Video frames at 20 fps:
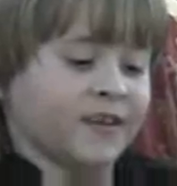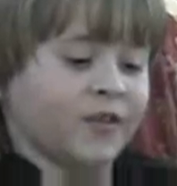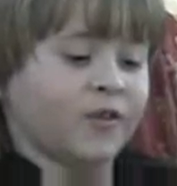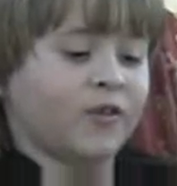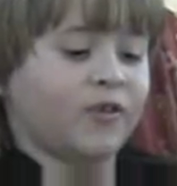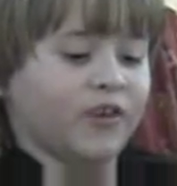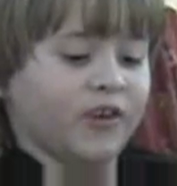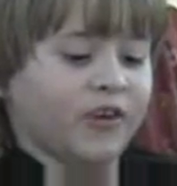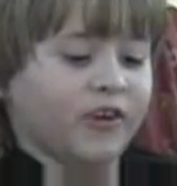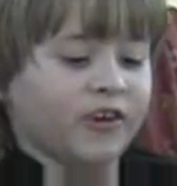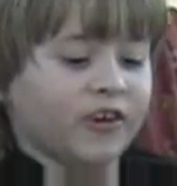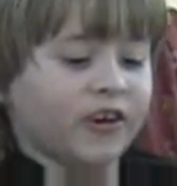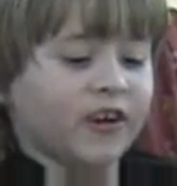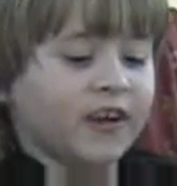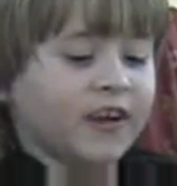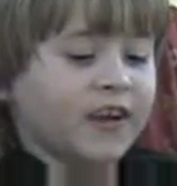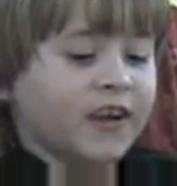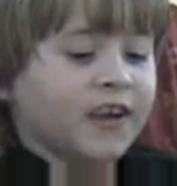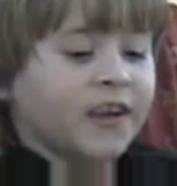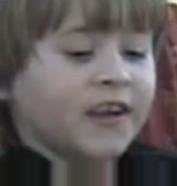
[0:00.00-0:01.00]
a lawyer.
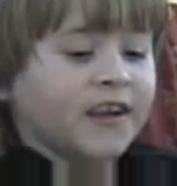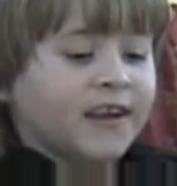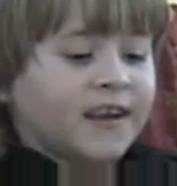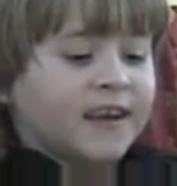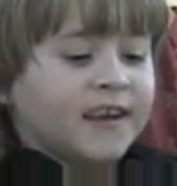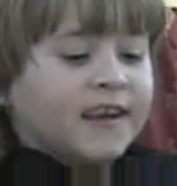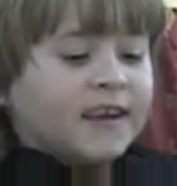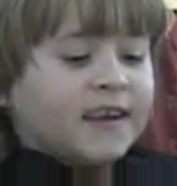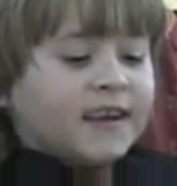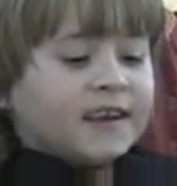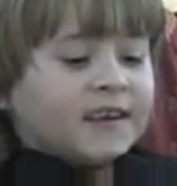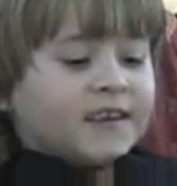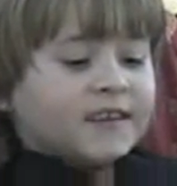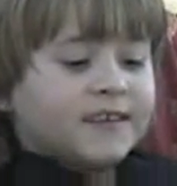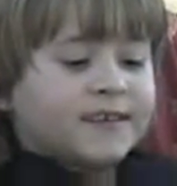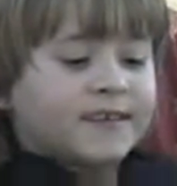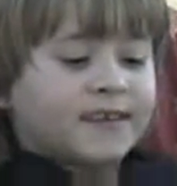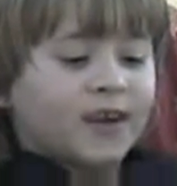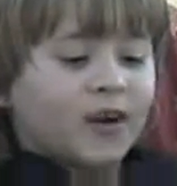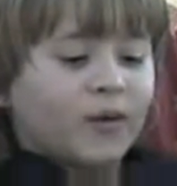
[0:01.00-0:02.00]

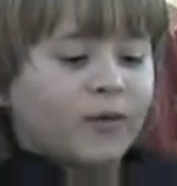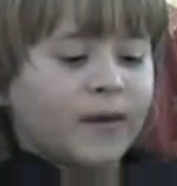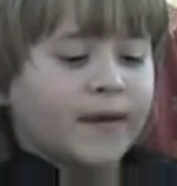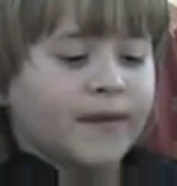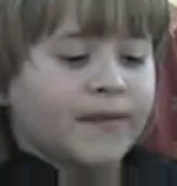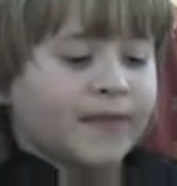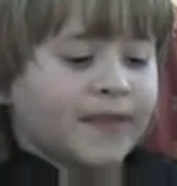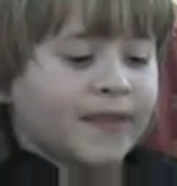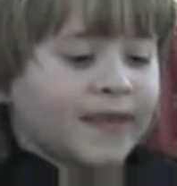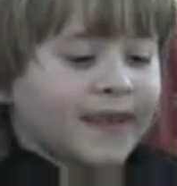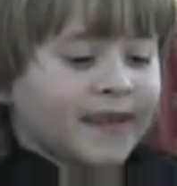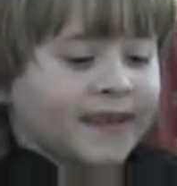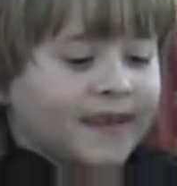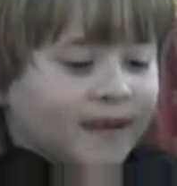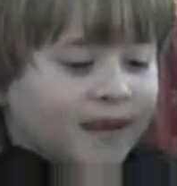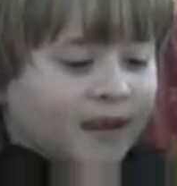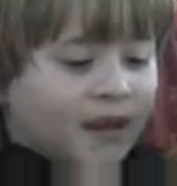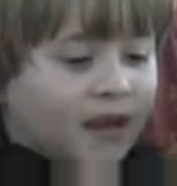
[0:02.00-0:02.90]
So we think